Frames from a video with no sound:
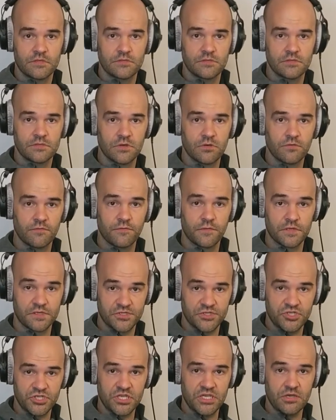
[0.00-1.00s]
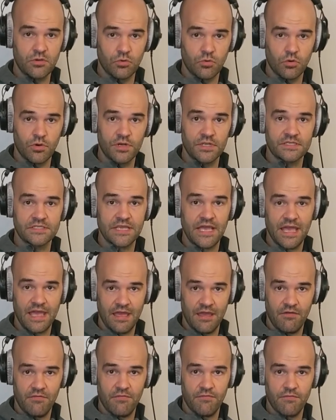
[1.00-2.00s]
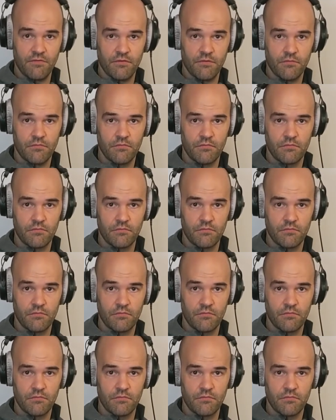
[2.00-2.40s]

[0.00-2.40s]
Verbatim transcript: So for the G chord, it's F.